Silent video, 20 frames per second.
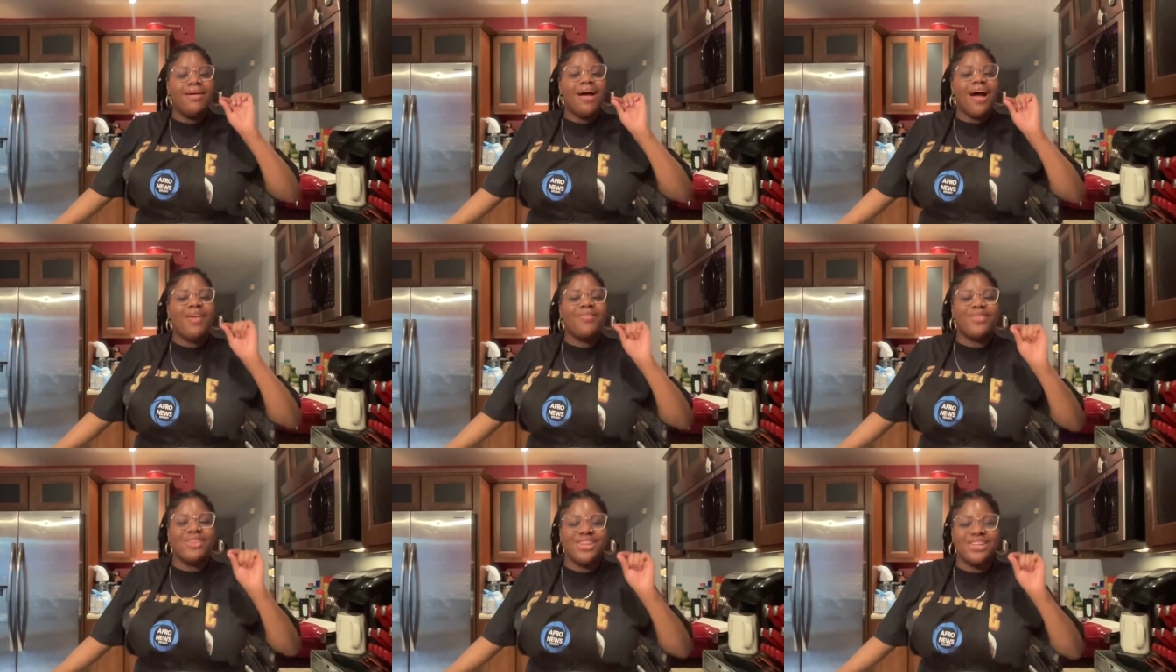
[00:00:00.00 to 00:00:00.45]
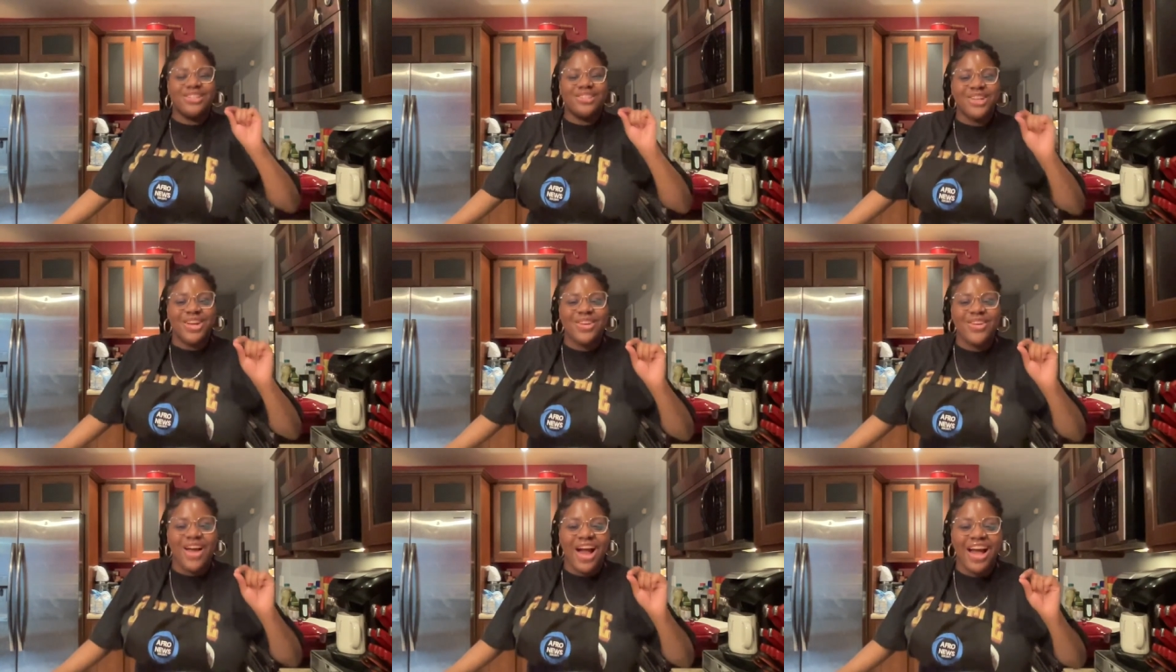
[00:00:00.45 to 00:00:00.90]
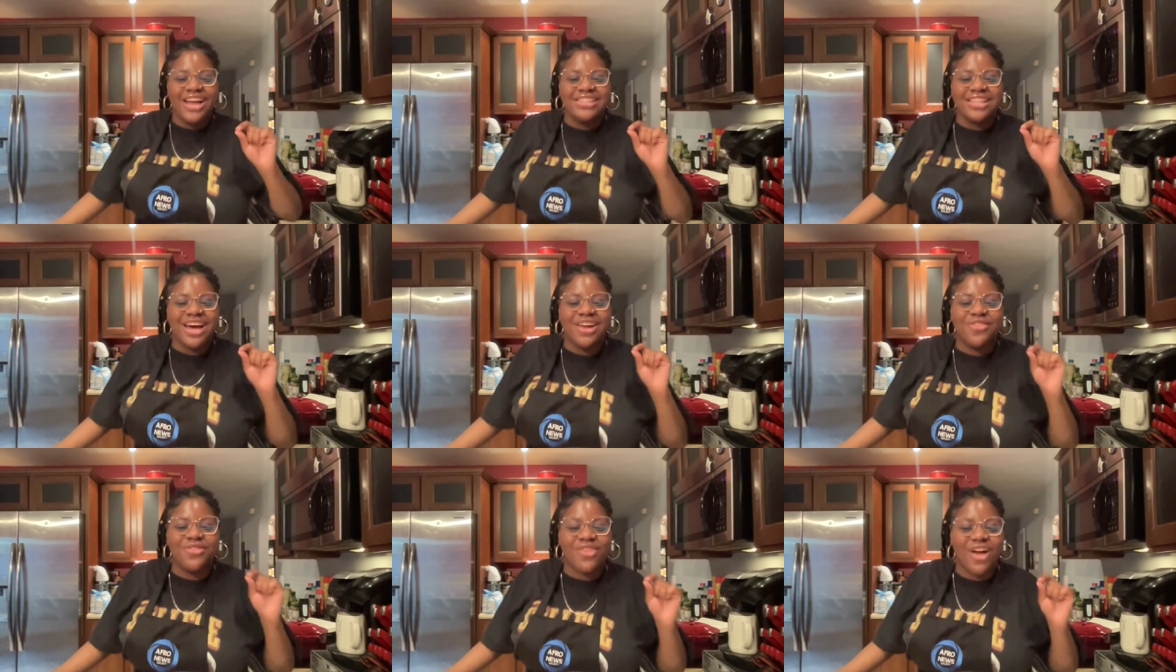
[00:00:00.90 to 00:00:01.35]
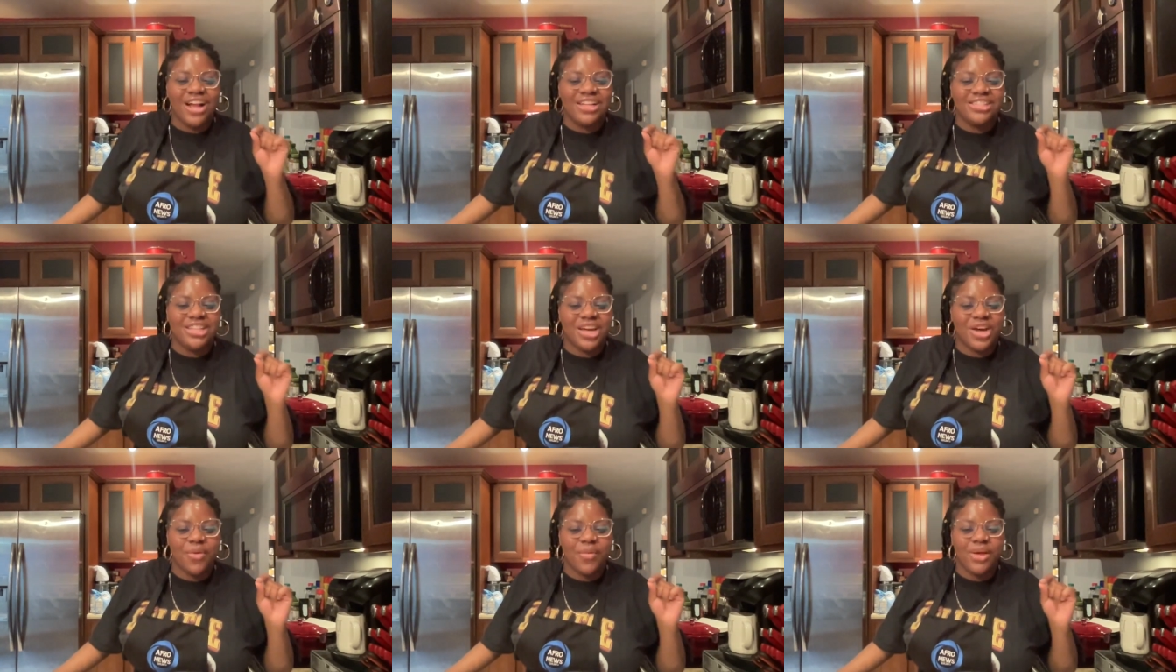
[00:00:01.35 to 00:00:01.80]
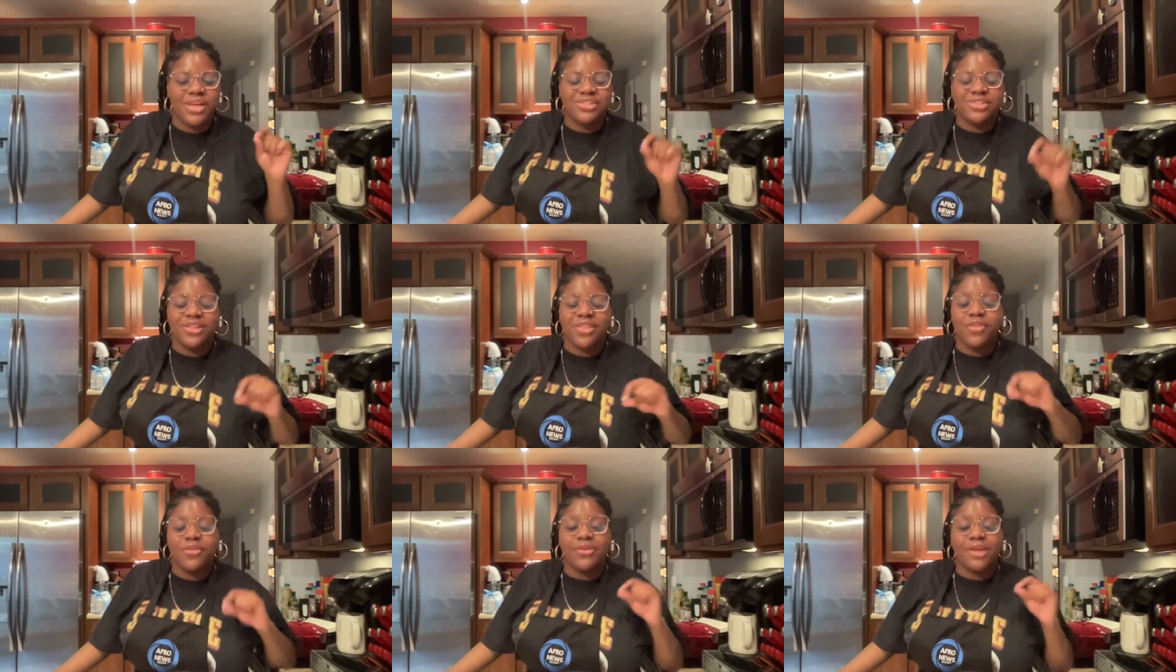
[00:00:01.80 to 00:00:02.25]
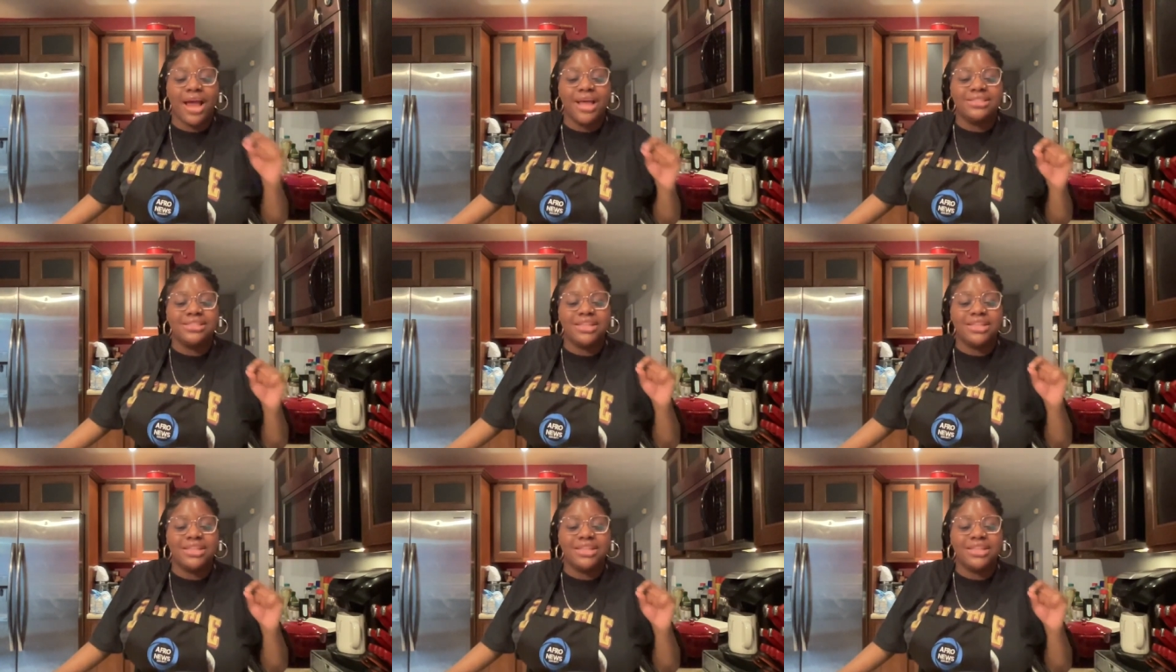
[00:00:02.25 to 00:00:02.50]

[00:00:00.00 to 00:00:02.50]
I'm going to show you guys how to fry chicken wings so that they're nice